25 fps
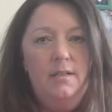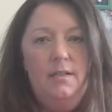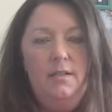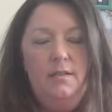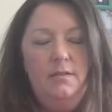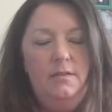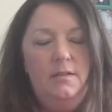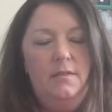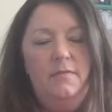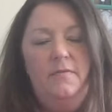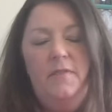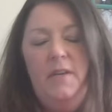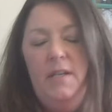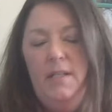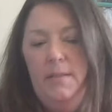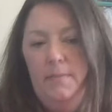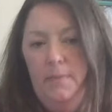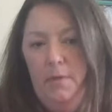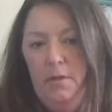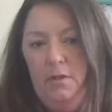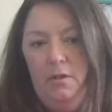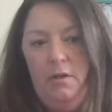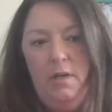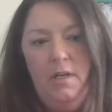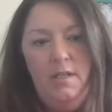you know, to
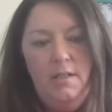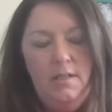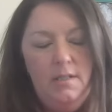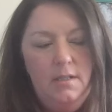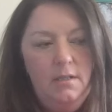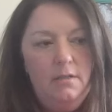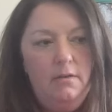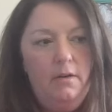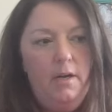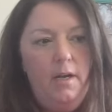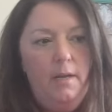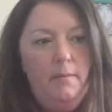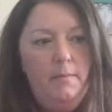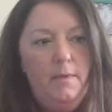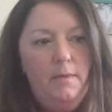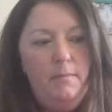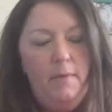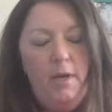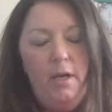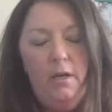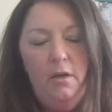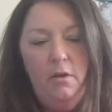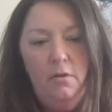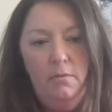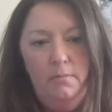Facebook or Instagram in
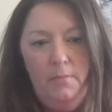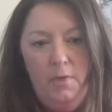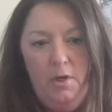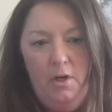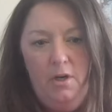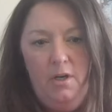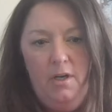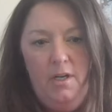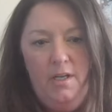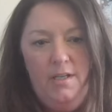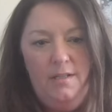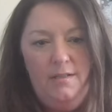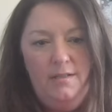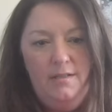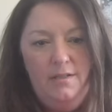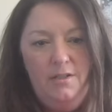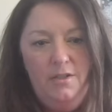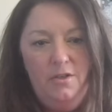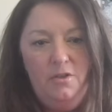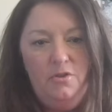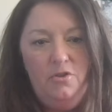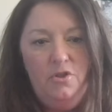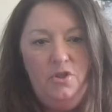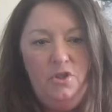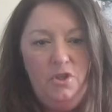my own barn and,
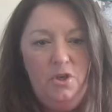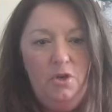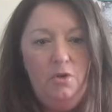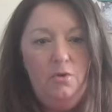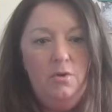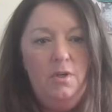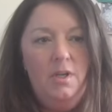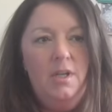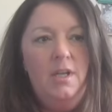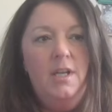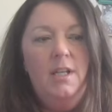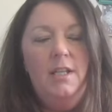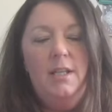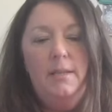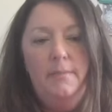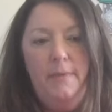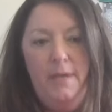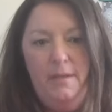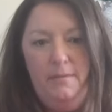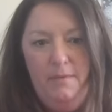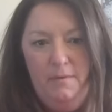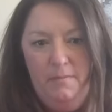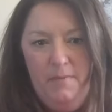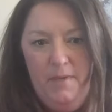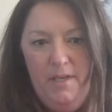you know, shown the
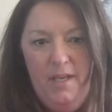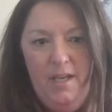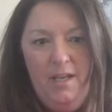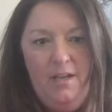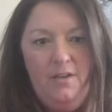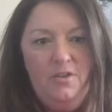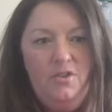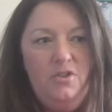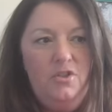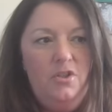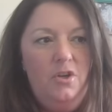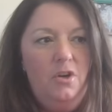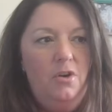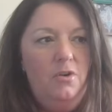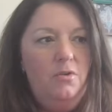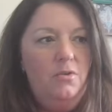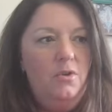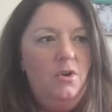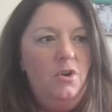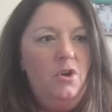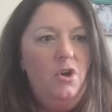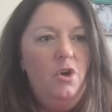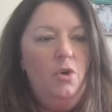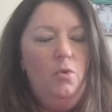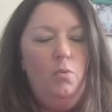baby pigs,
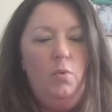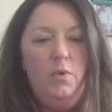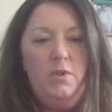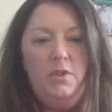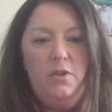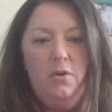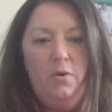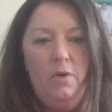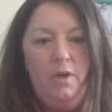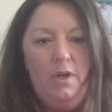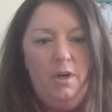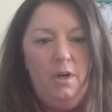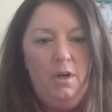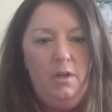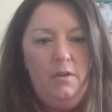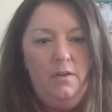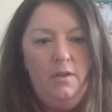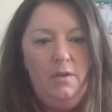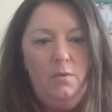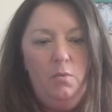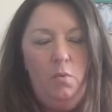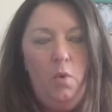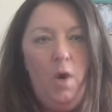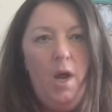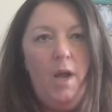shown what's going on,
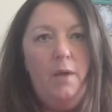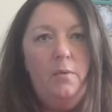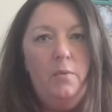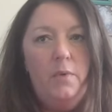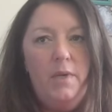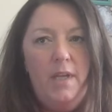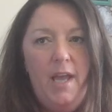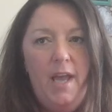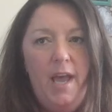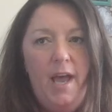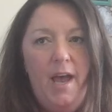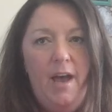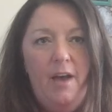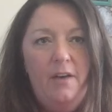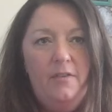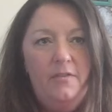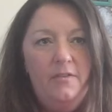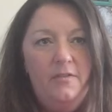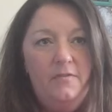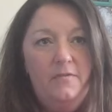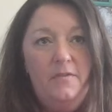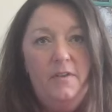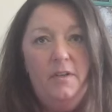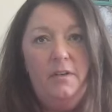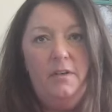that why we have
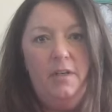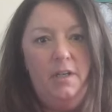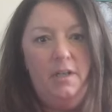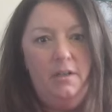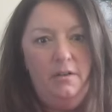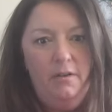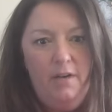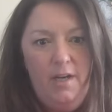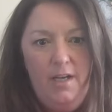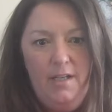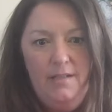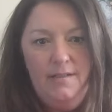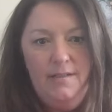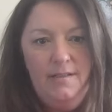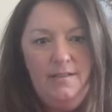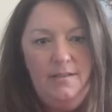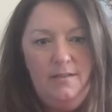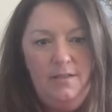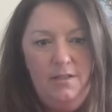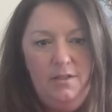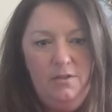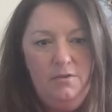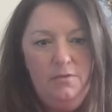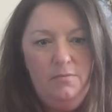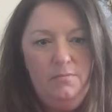farrowing crates
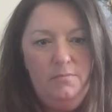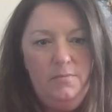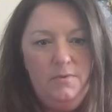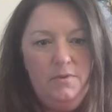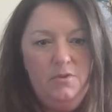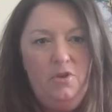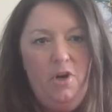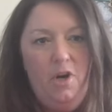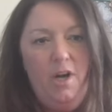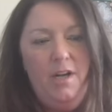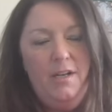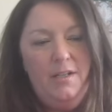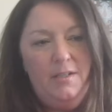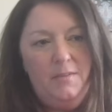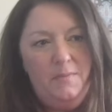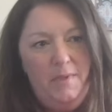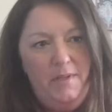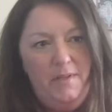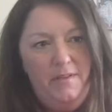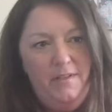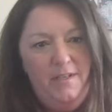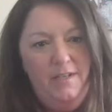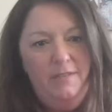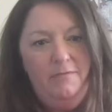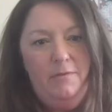and, you know, tried to
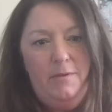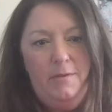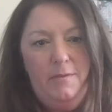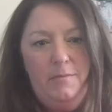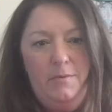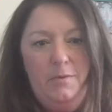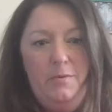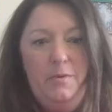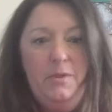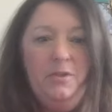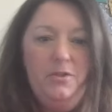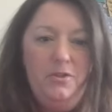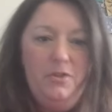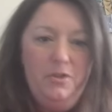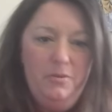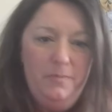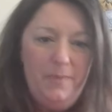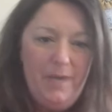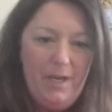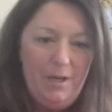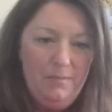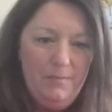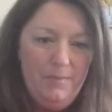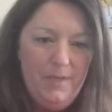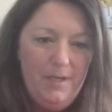explain the difference between a two
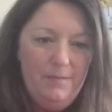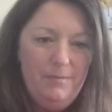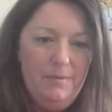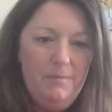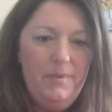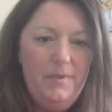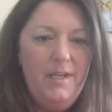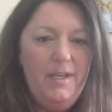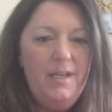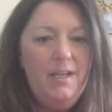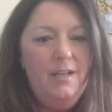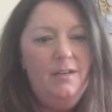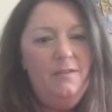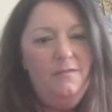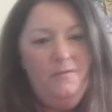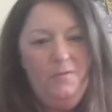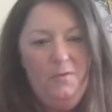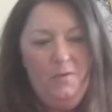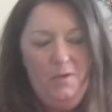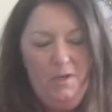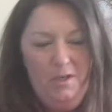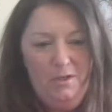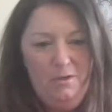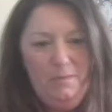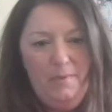pound baby pig and a
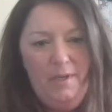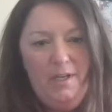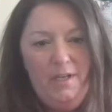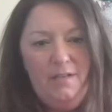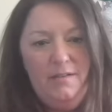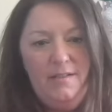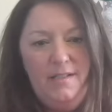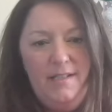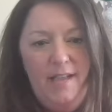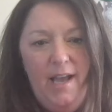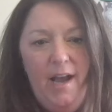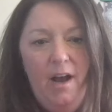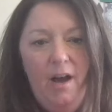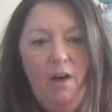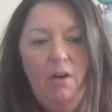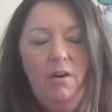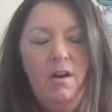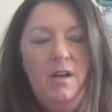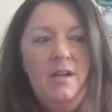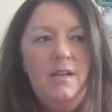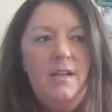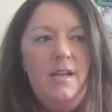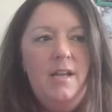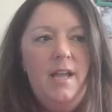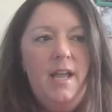400 pound sow.
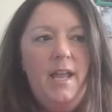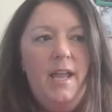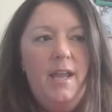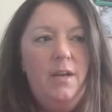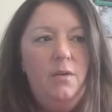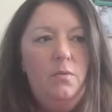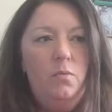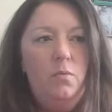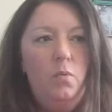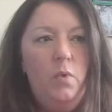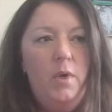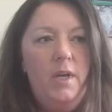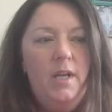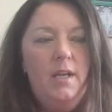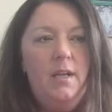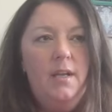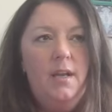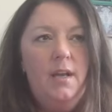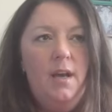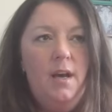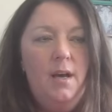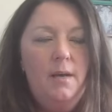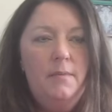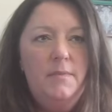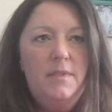And when it
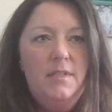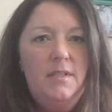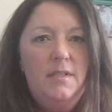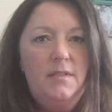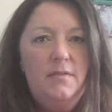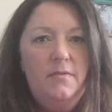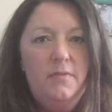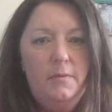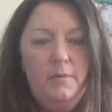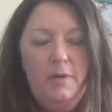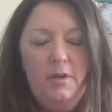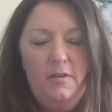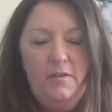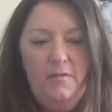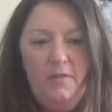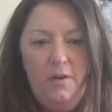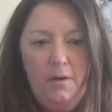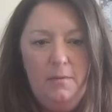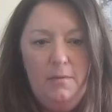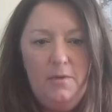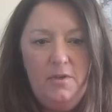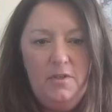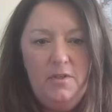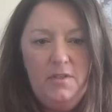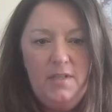comes from our
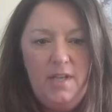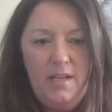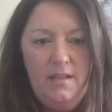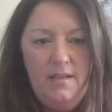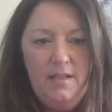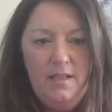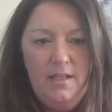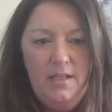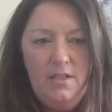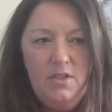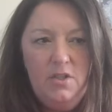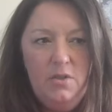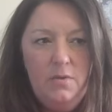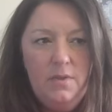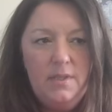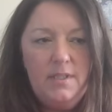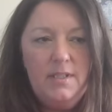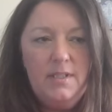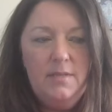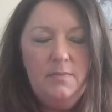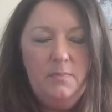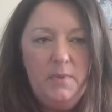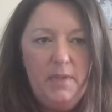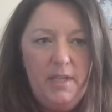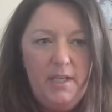farmers, I think to
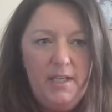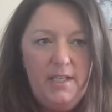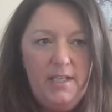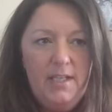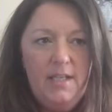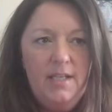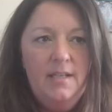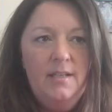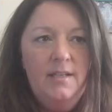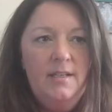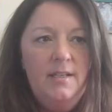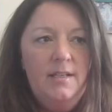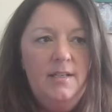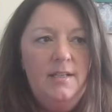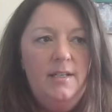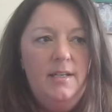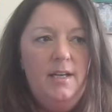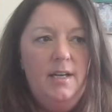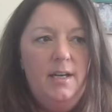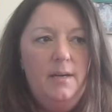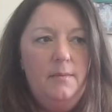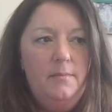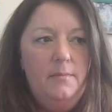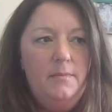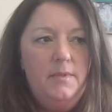explain it
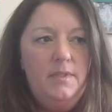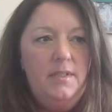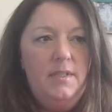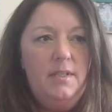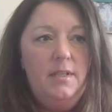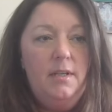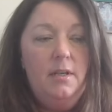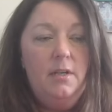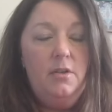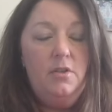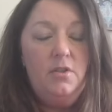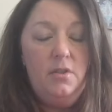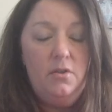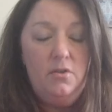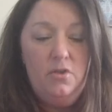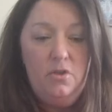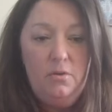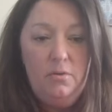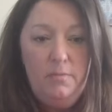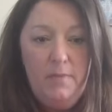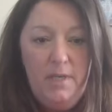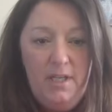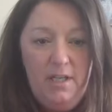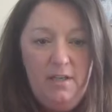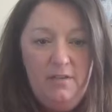um, to their
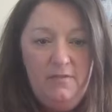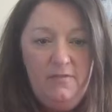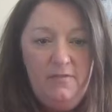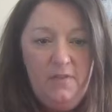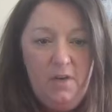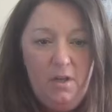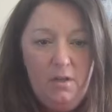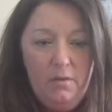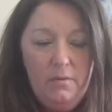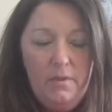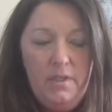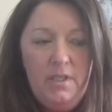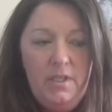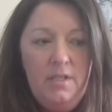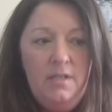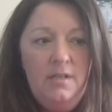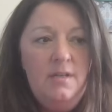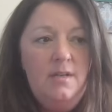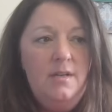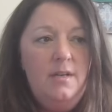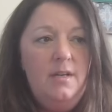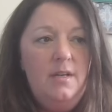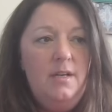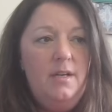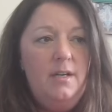social media following,
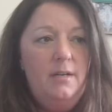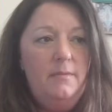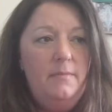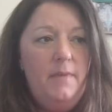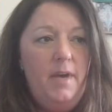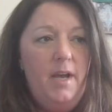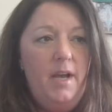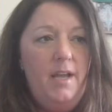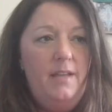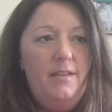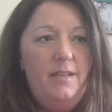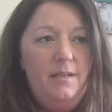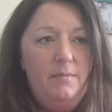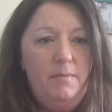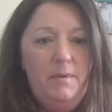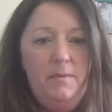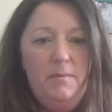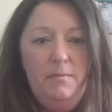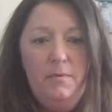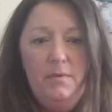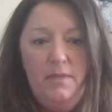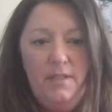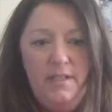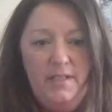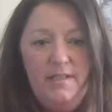um, I think
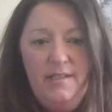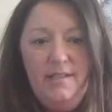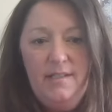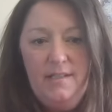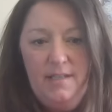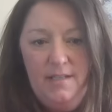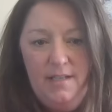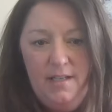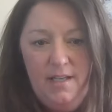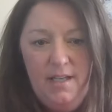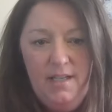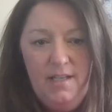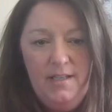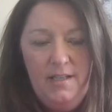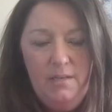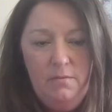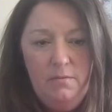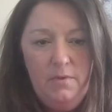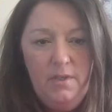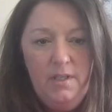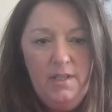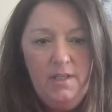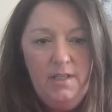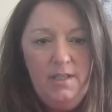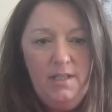people listen and they
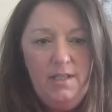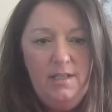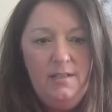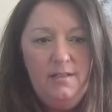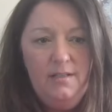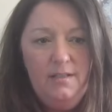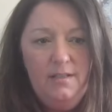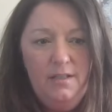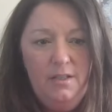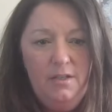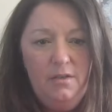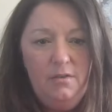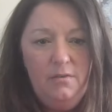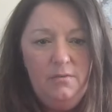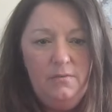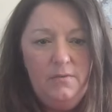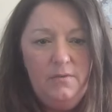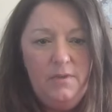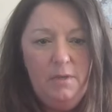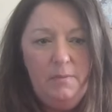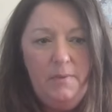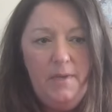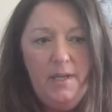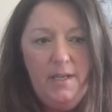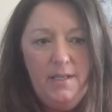really, you know,
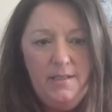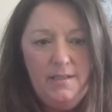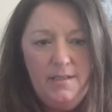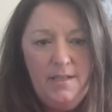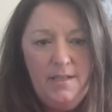they'll pay